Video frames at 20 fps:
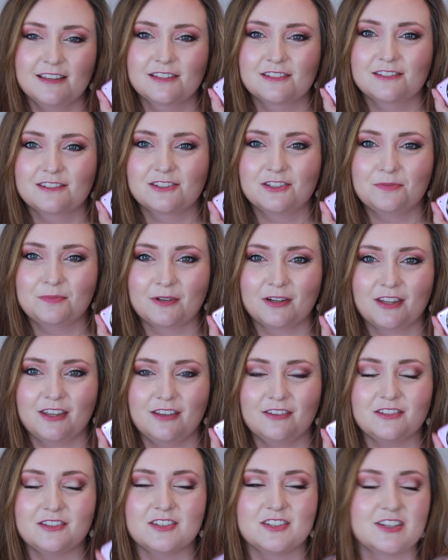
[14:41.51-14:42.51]
super
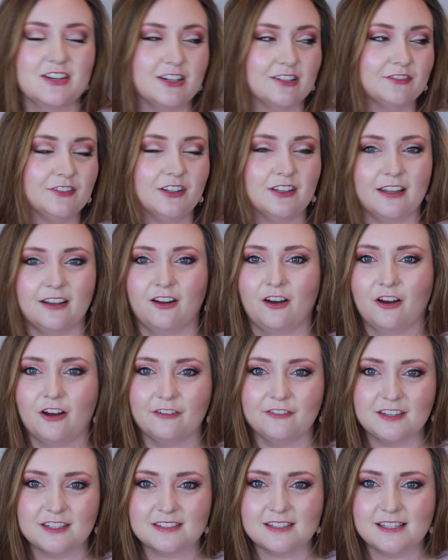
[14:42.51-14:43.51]
cute and cheerful, and
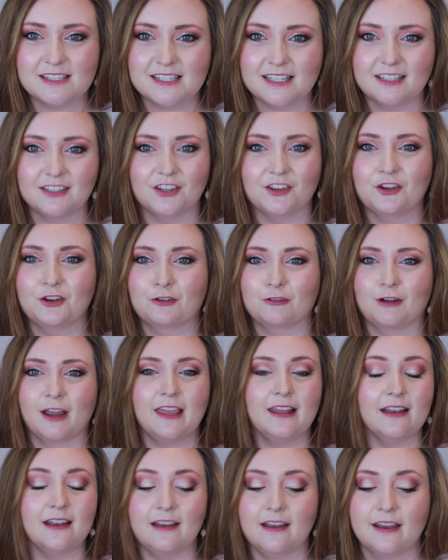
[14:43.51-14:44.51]
obviously is gonna look
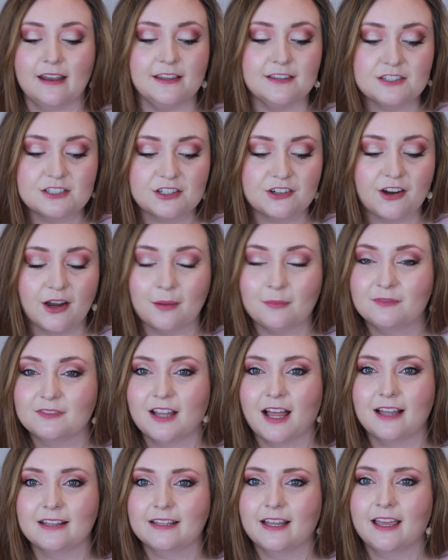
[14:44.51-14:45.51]
great in an Instagram
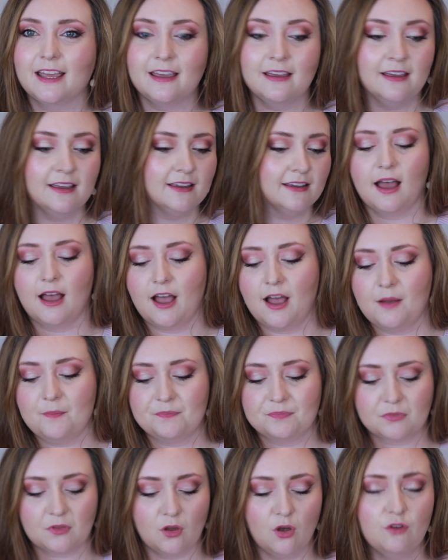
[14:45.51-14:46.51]
flat lay.
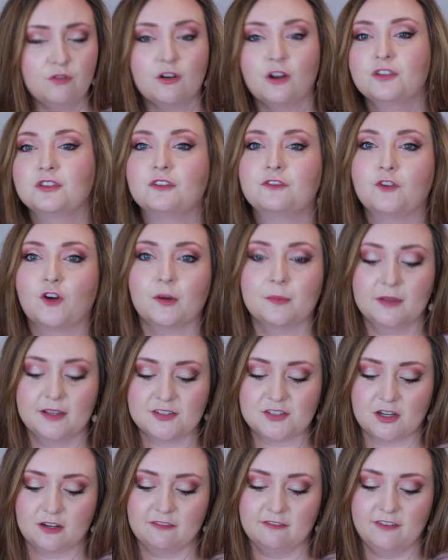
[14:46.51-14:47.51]
Overall, the
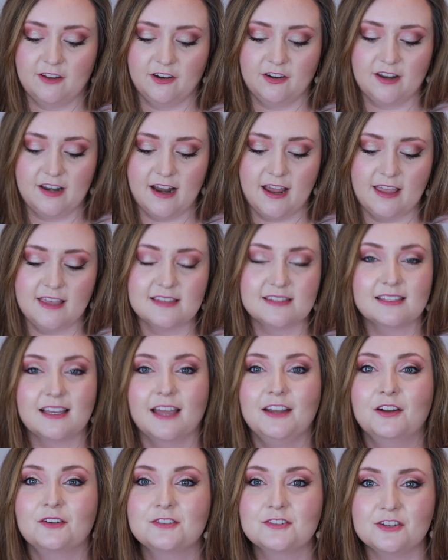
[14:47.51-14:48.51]
formulas are very nice.
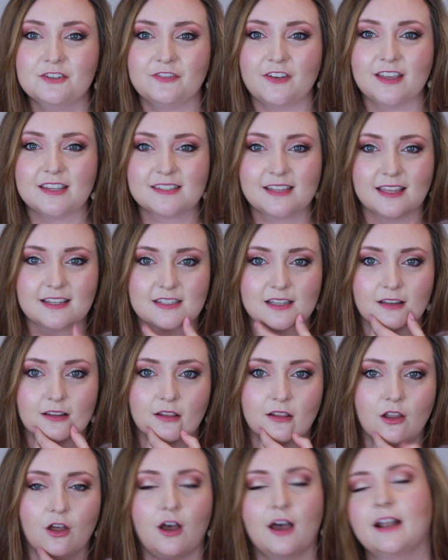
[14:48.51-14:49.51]
I know Too Faced gets a
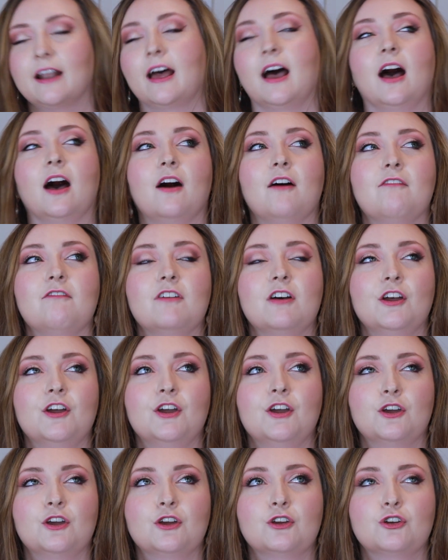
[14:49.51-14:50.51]
lot of
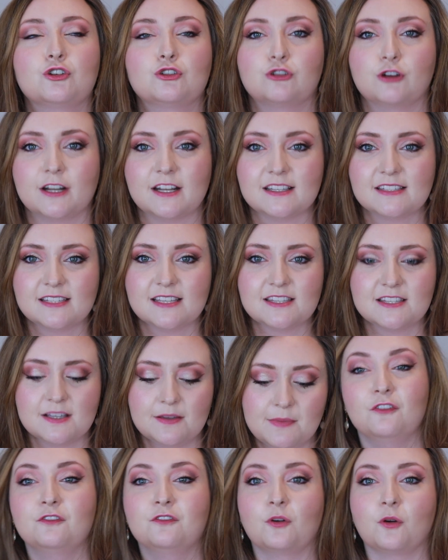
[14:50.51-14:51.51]

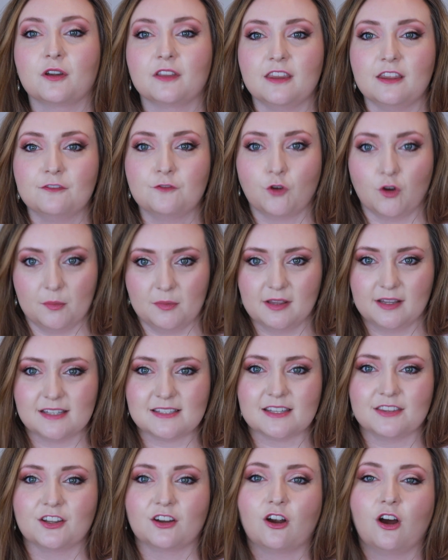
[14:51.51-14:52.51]
criticism for the
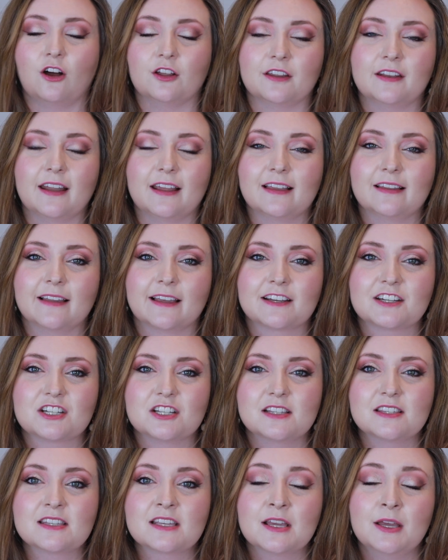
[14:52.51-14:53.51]
formulas in their holiday
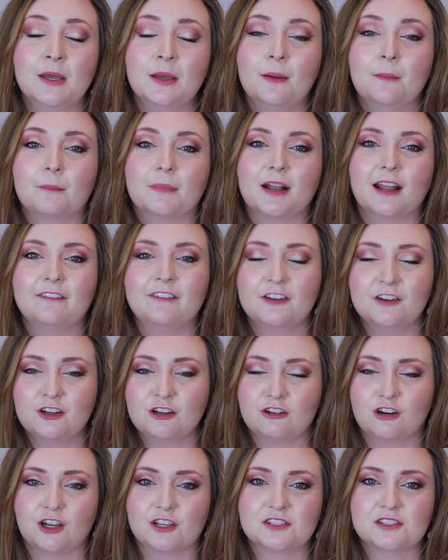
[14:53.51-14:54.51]
collections, but I found
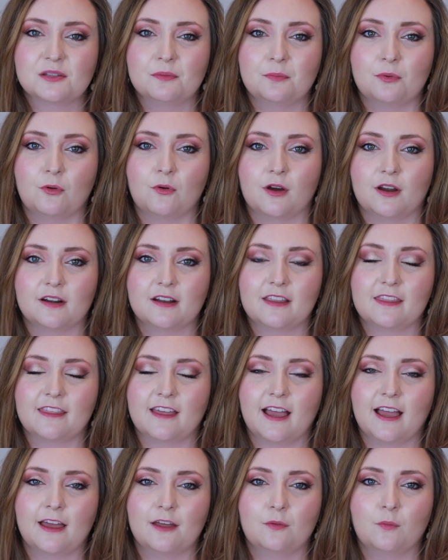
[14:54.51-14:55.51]
across the board
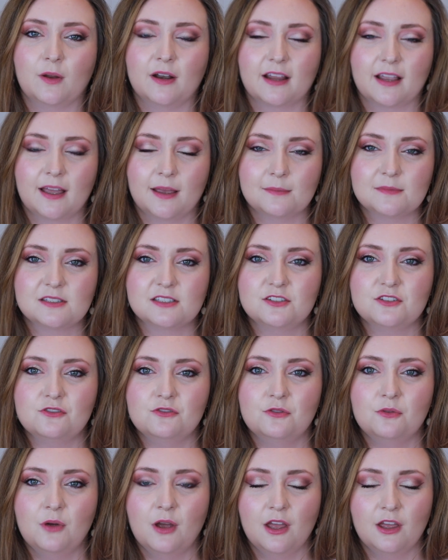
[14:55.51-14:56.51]
that when it comes
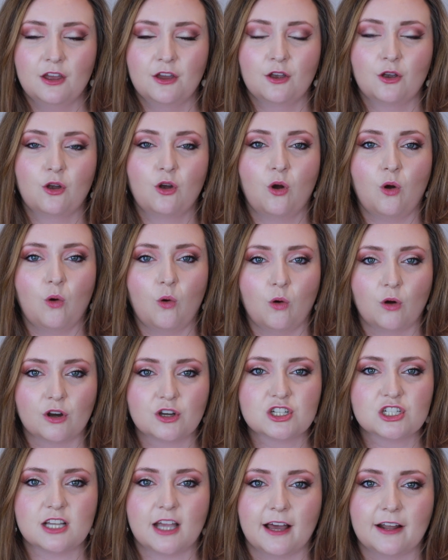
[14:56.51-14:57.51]
to
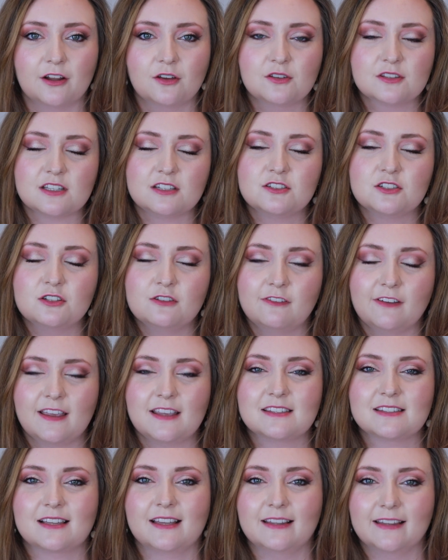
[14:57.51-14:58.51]
core shadows in Too
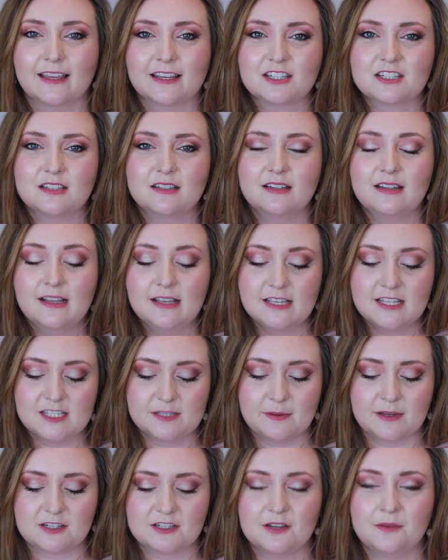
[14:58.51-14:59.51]
Faced collection,
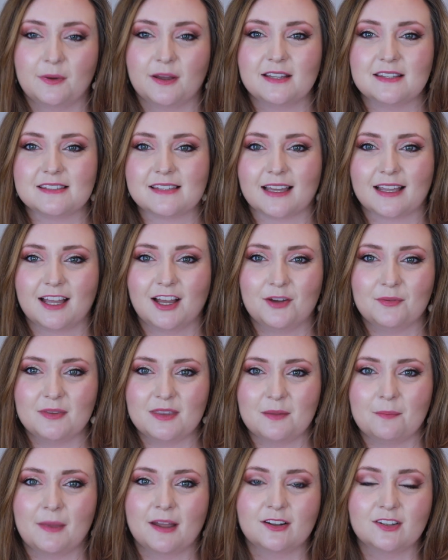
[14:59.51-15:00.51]
especially ones that come
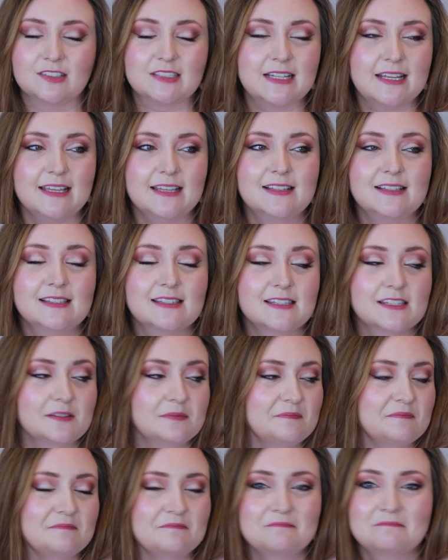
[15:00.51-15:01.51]
in the metal tins,
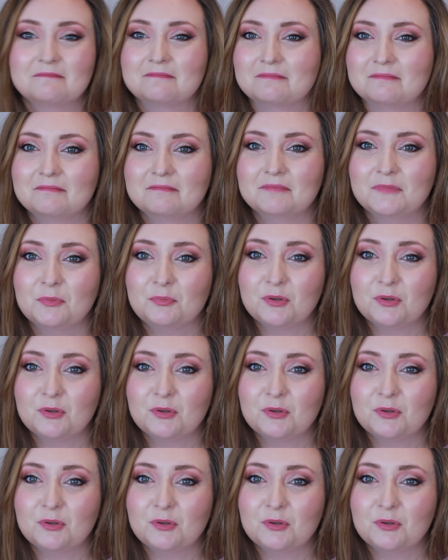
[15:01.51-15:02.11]
they're